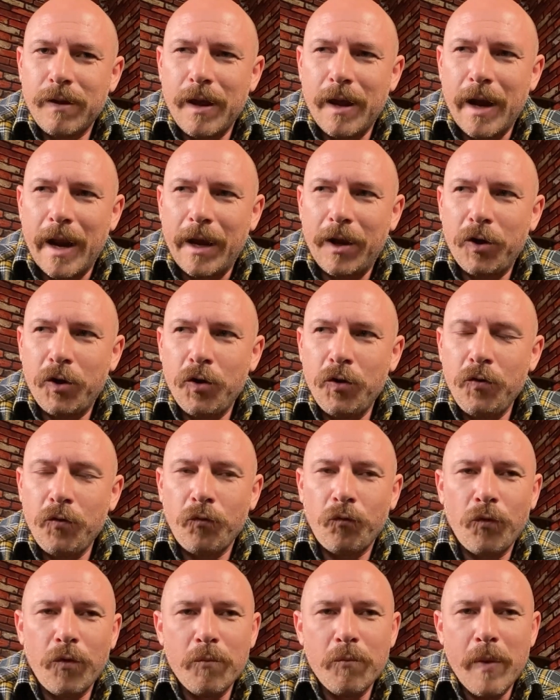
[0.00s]
And I couldn't
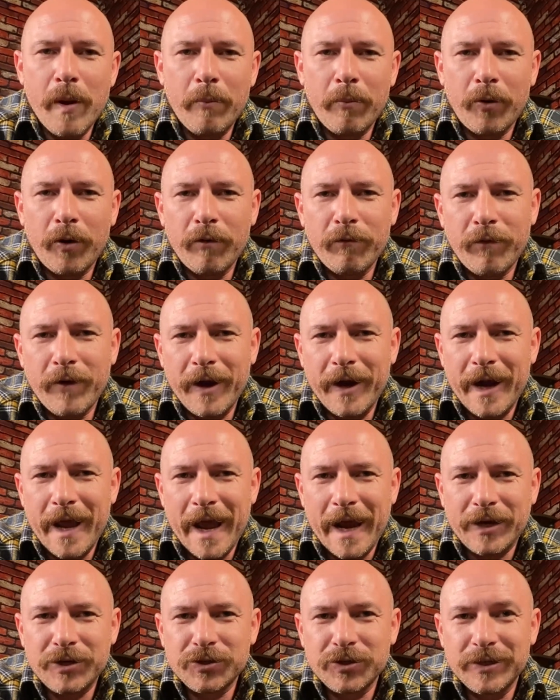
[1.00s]
remember if I had
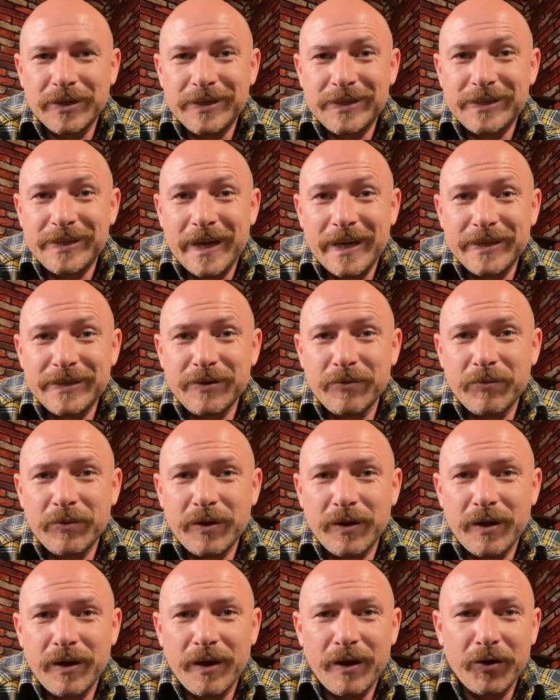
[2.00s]
actually said
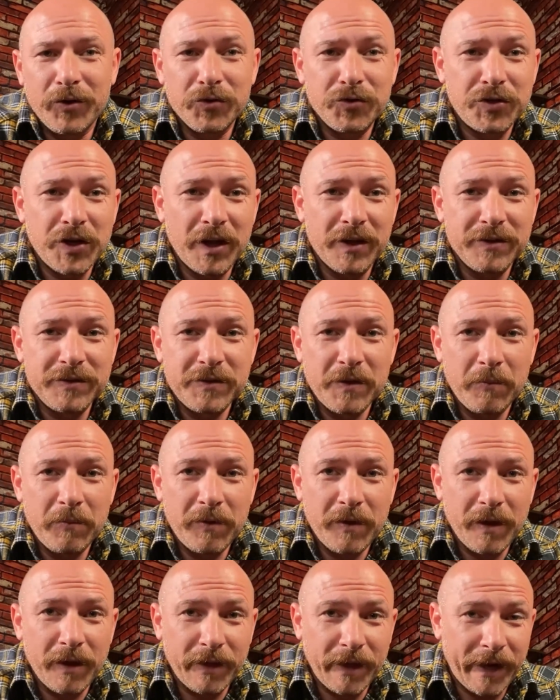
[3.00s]
something or done
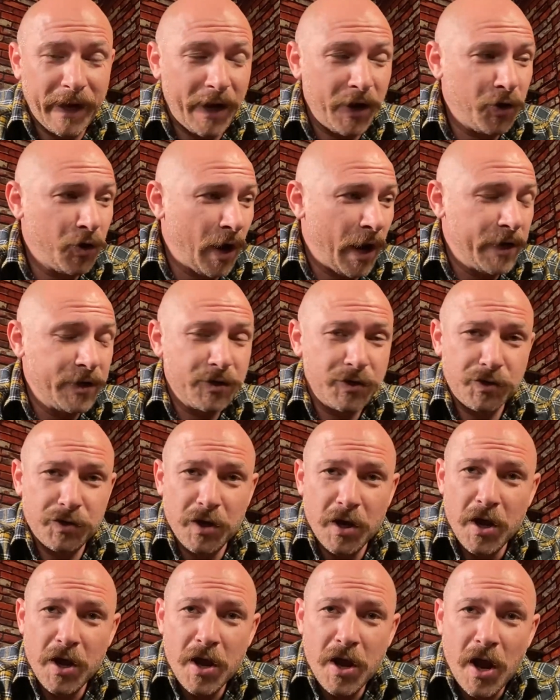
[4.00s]
something. Like I
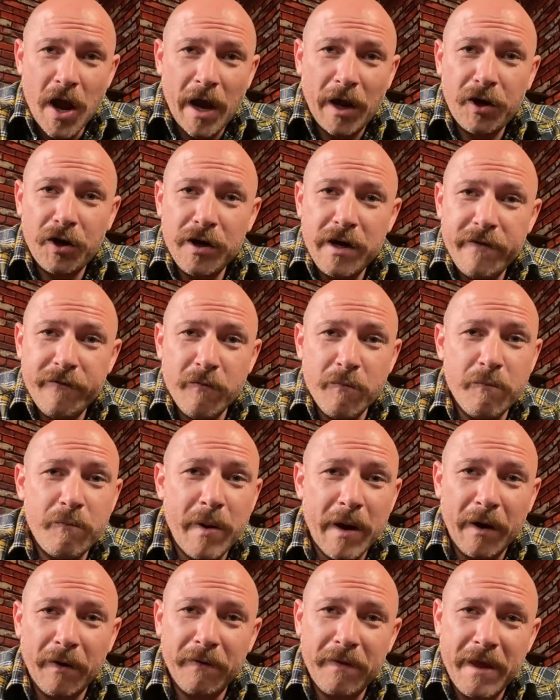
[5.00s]
couldn't even
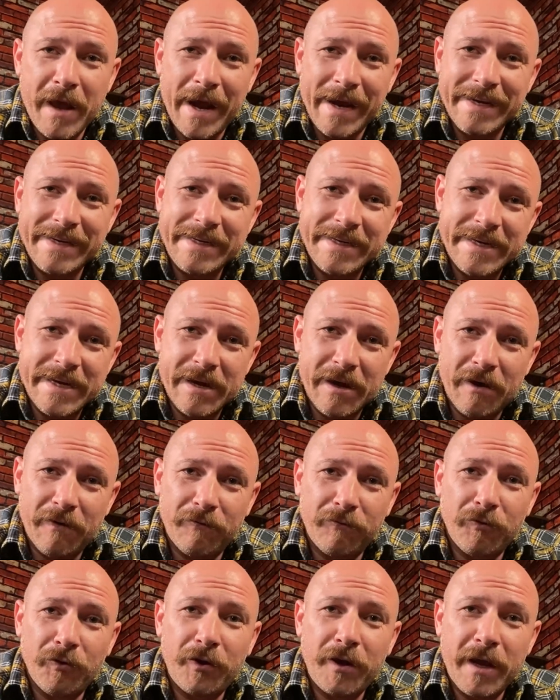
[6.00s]
bear the idea
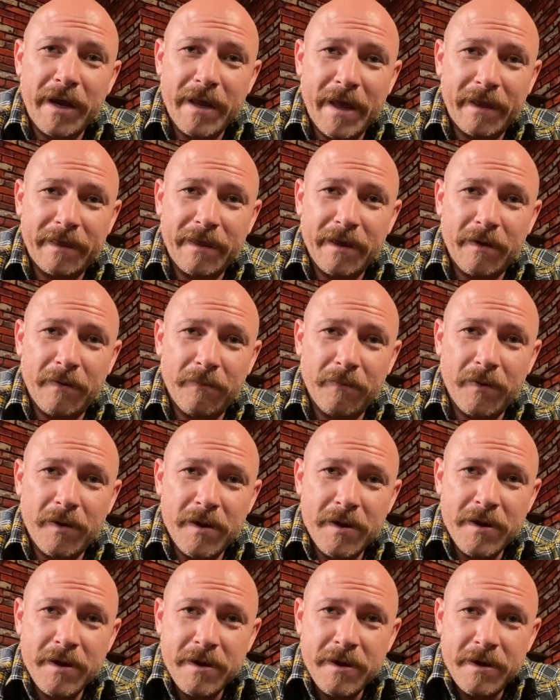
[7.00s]
of looking at them
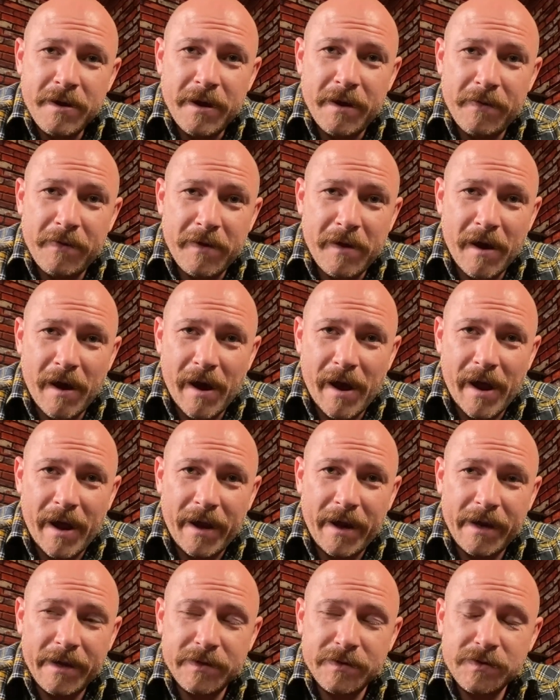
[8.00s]
in the
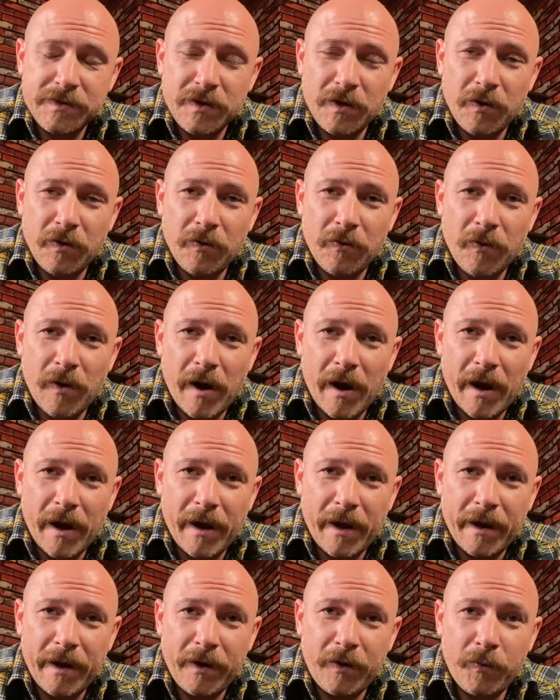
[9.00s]
eye. And so
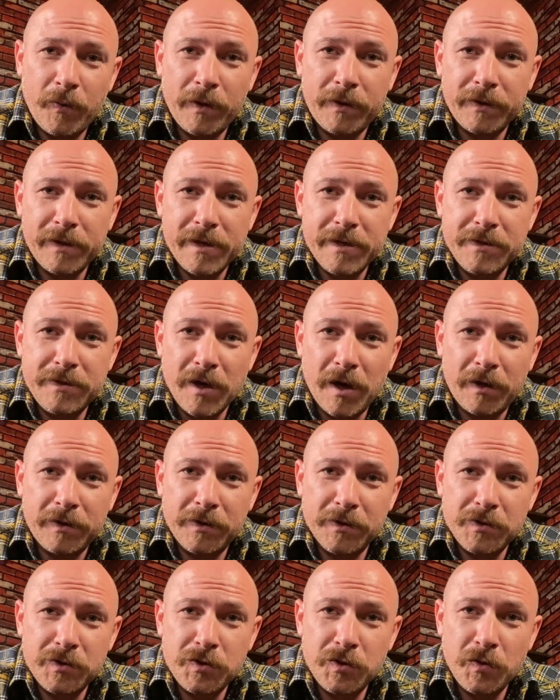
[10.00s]
I quickly
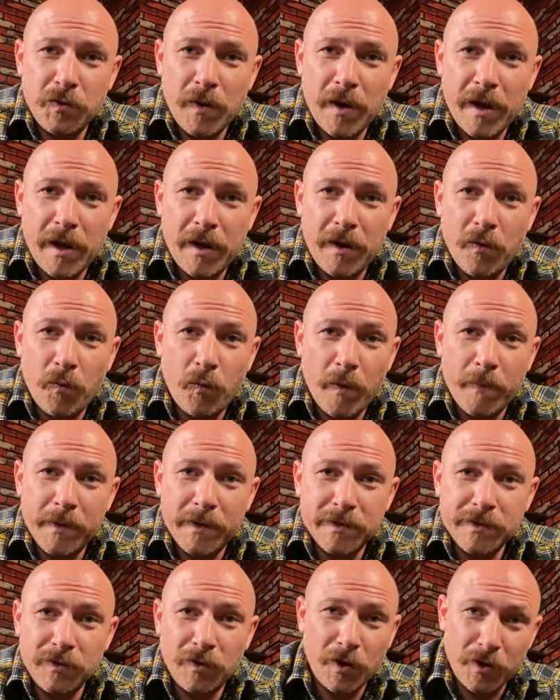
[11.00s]
ducked into a
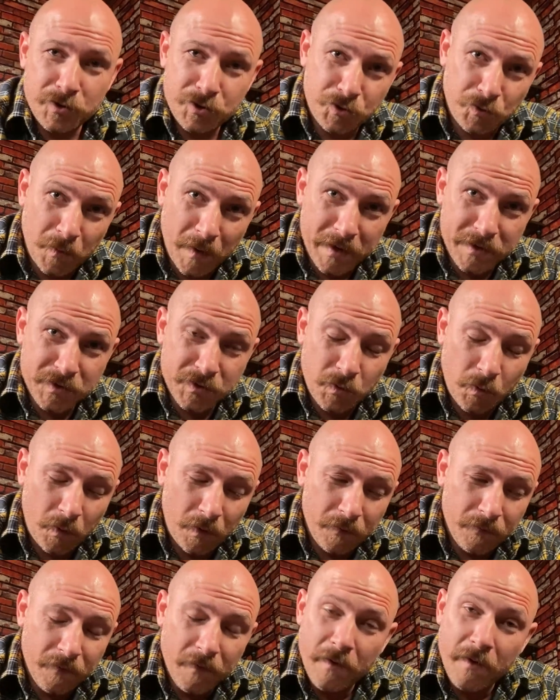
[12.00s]
women's lingerie
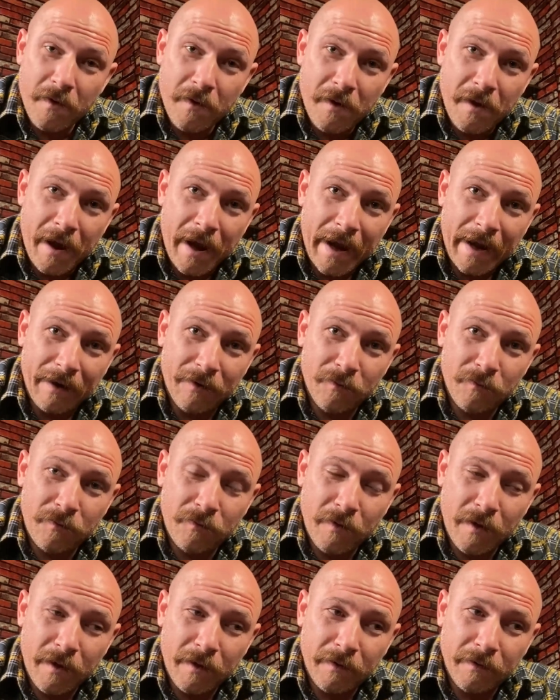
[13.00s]
store and
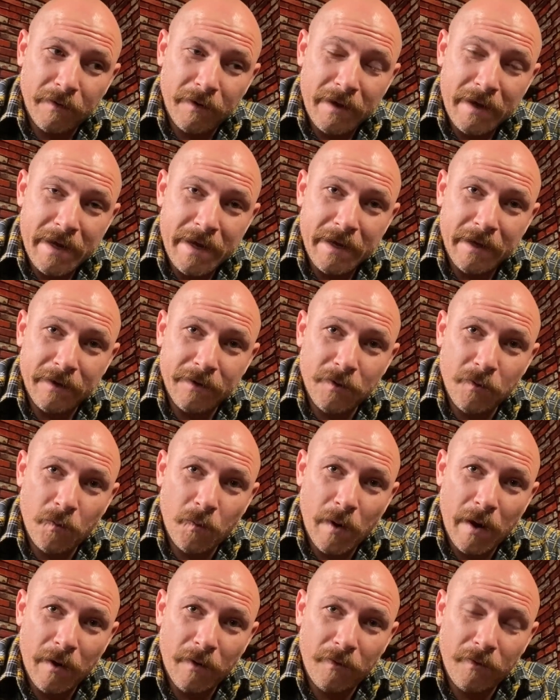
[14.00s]
then hid
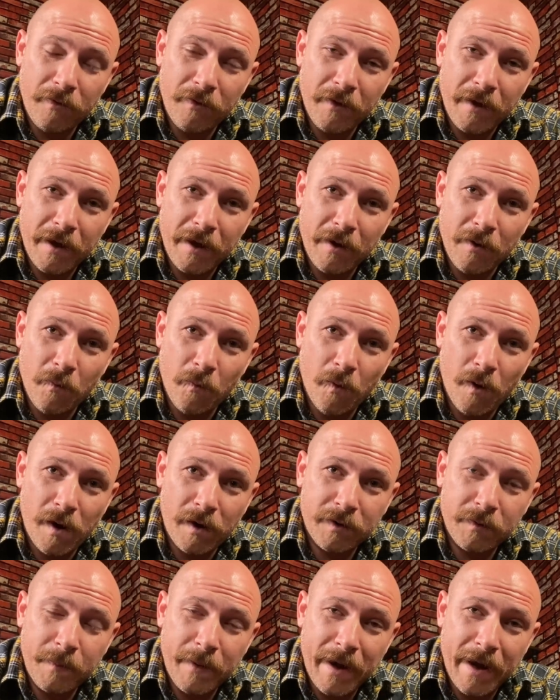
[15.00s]
while they
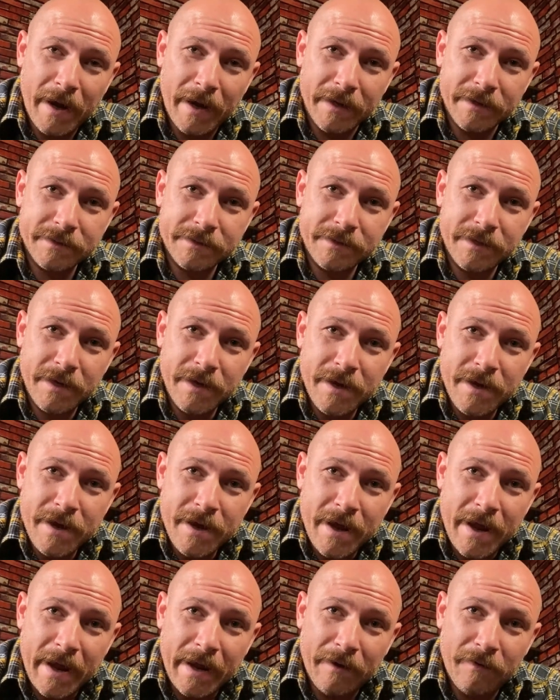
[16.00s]
walked past,
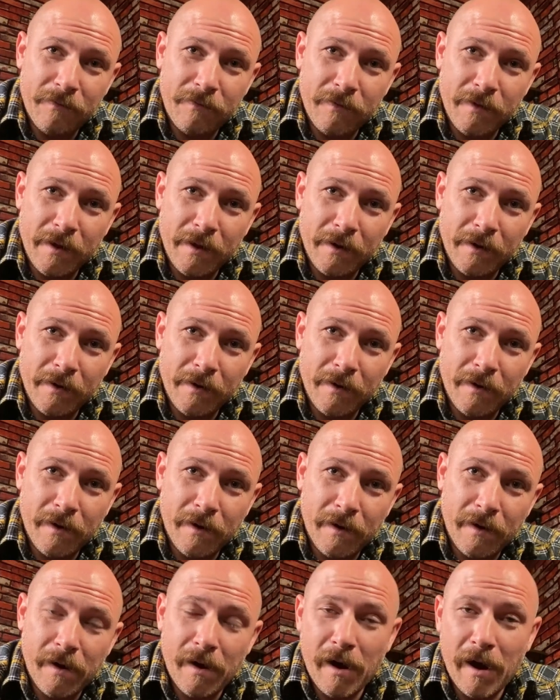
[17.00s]
and then
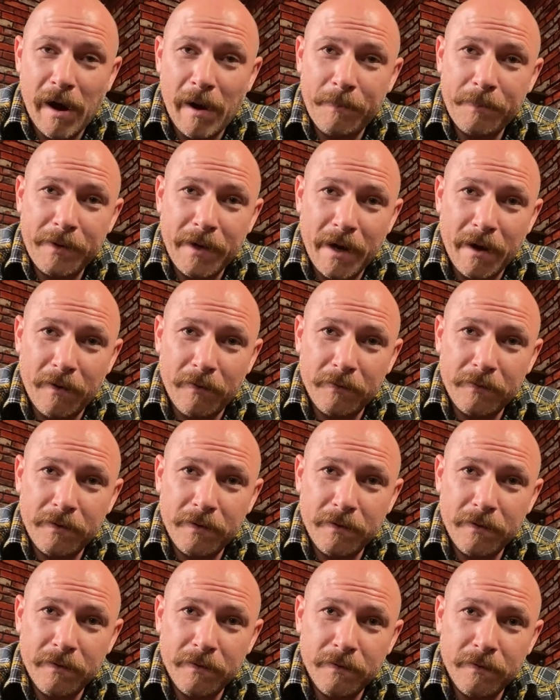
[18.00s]
hopped out
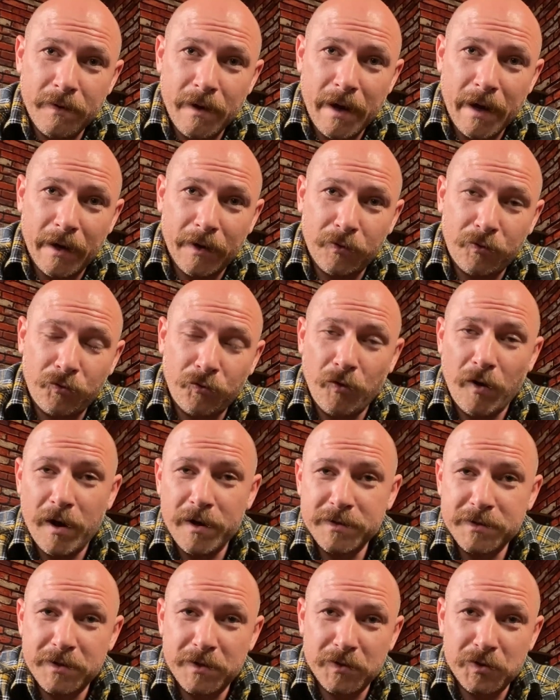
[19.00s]
and
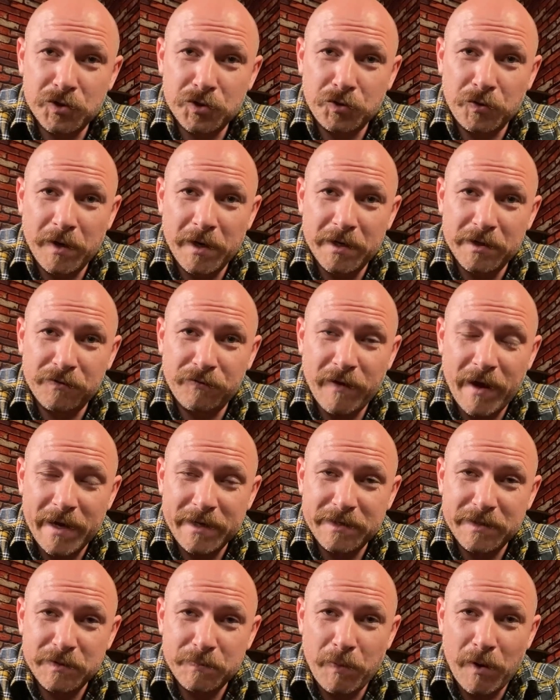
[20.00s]
crossed the street as
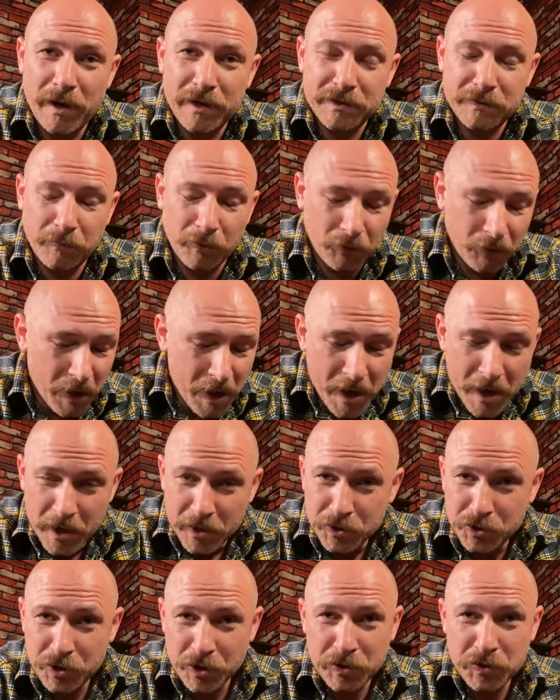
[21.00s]
fast as possible,
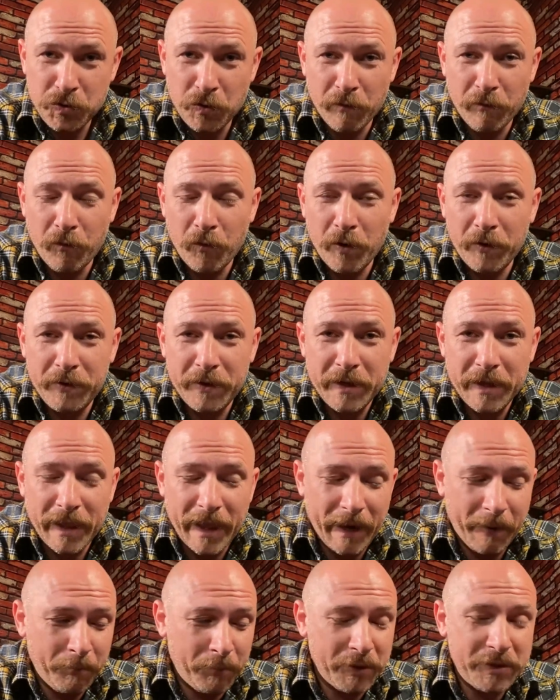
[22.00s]
just to avoid
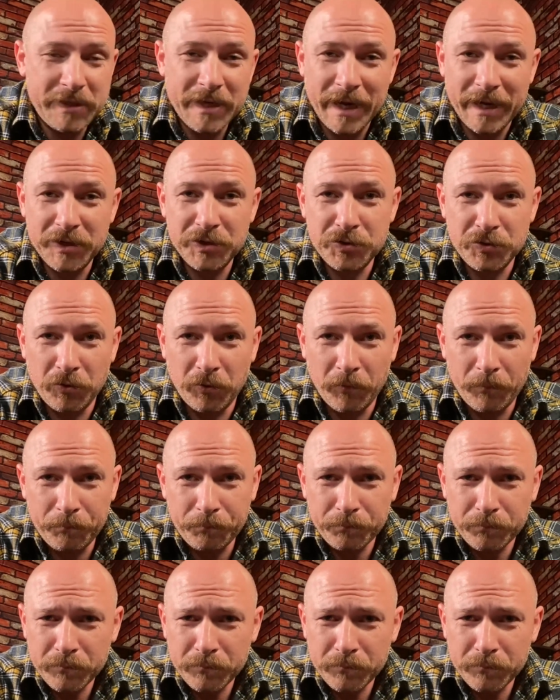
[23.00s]
the potential